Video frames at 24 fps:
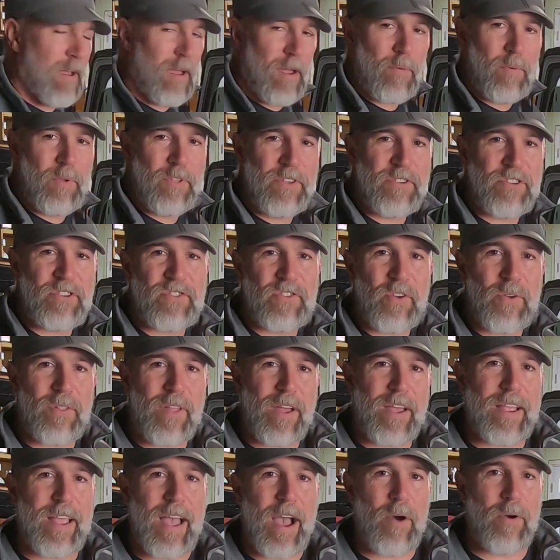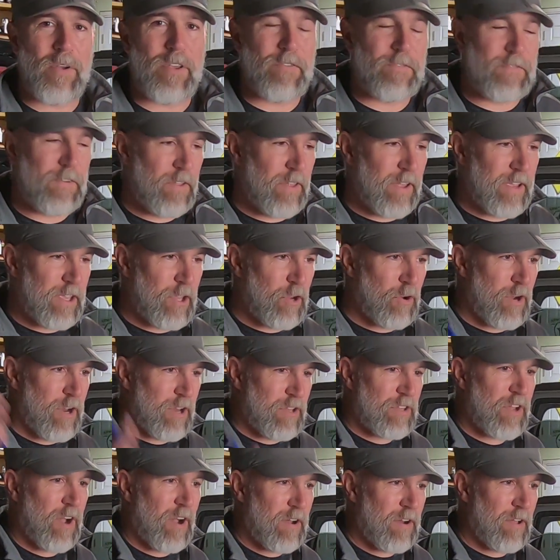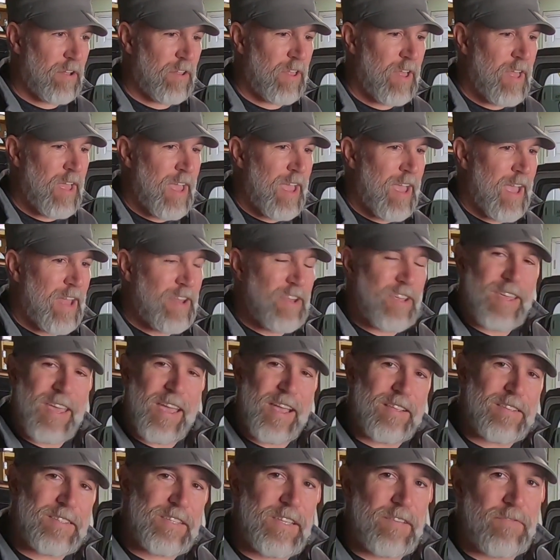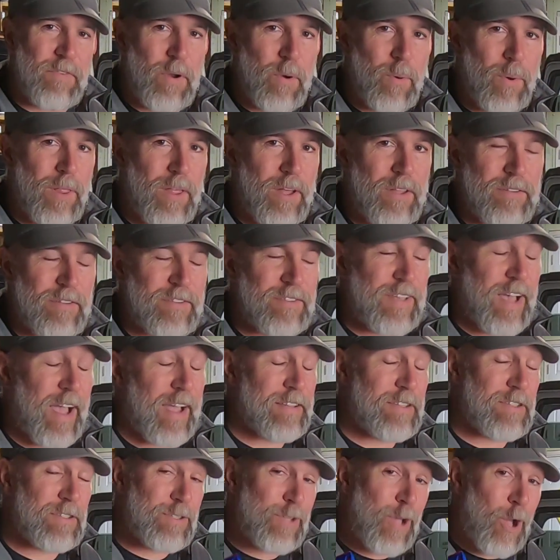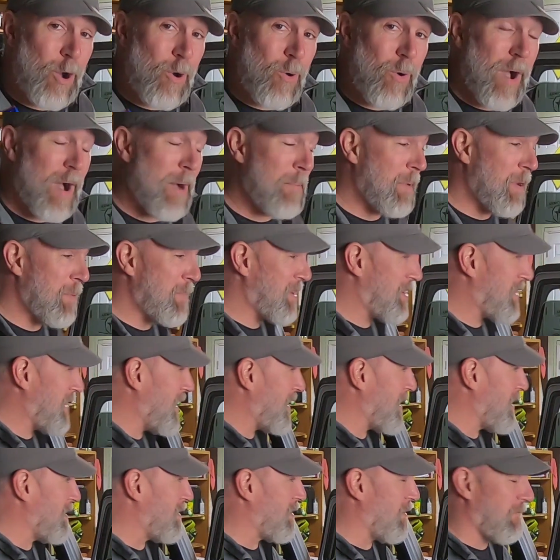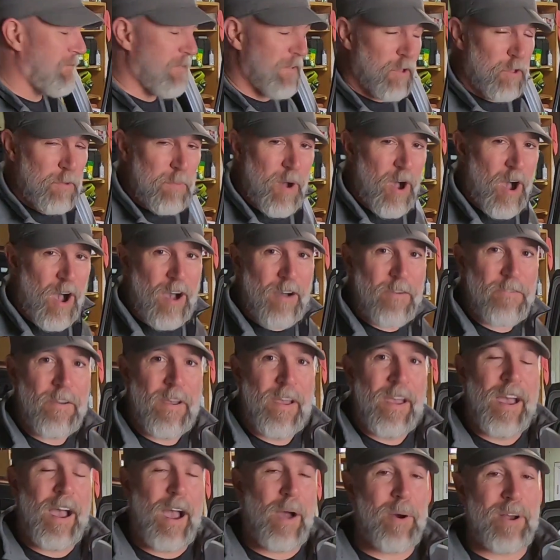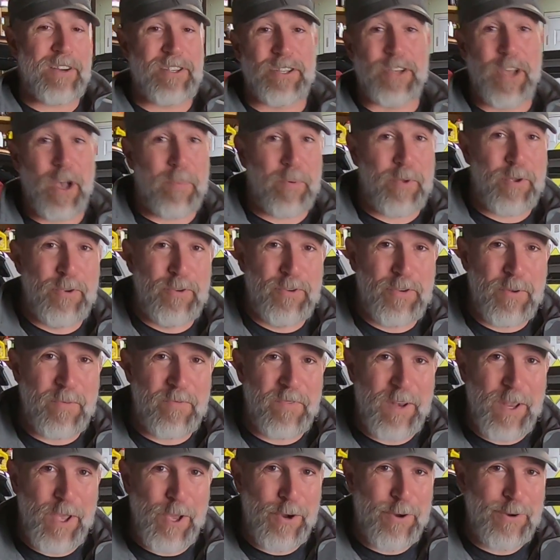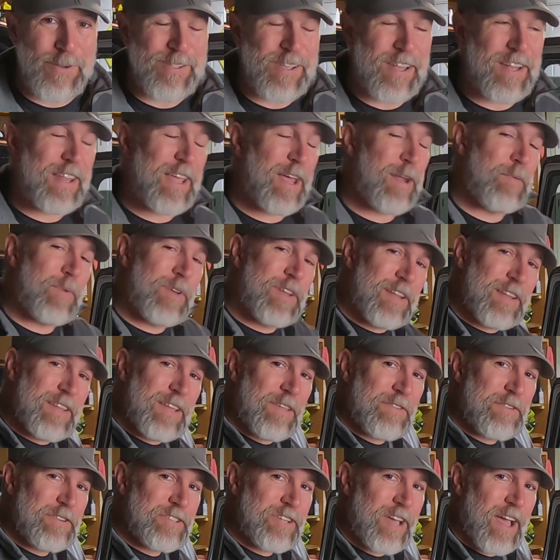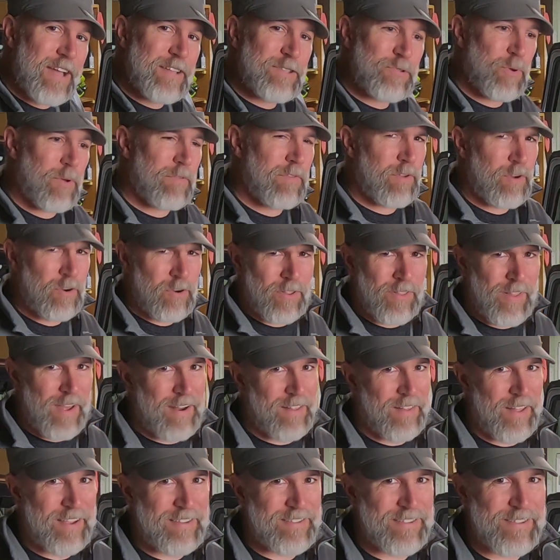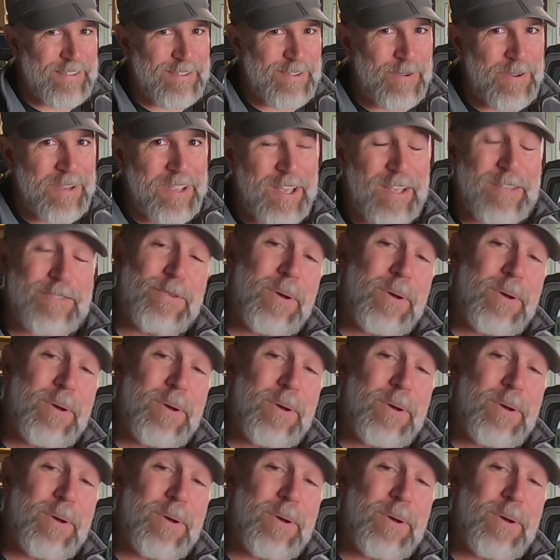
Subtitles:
I really just don't like how you feel like you're in a tunnel and you can't see very well out the sides. So I'm gonna be taking the film off. I watched a couple YouTube videos and then we did the other side, so I've learned a lot of lessons doing it.